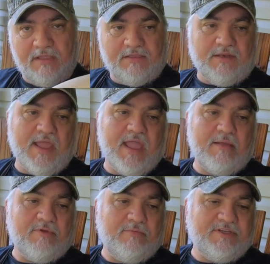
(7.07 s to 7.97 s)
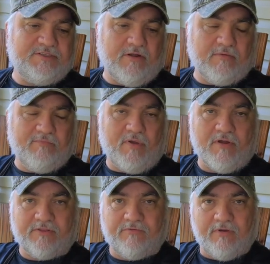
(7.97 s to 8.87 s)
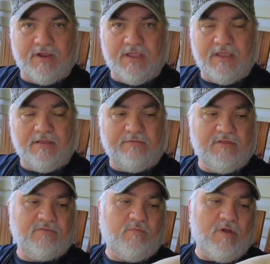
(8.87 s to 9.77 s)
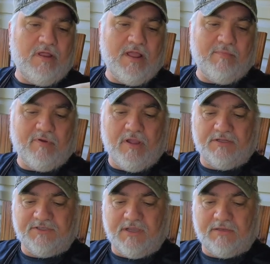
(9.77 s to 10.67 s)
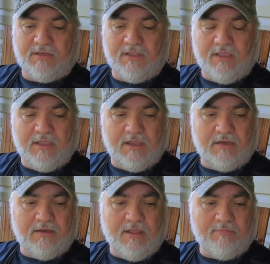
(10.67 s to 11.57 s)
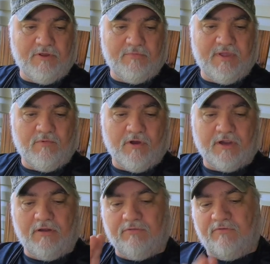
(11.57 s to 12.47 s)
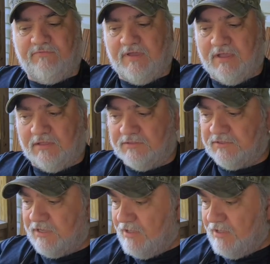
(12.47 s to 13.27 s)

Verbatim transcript: Today I'm going to be starting part three of this walleye project, and I'm going to be working on the fins.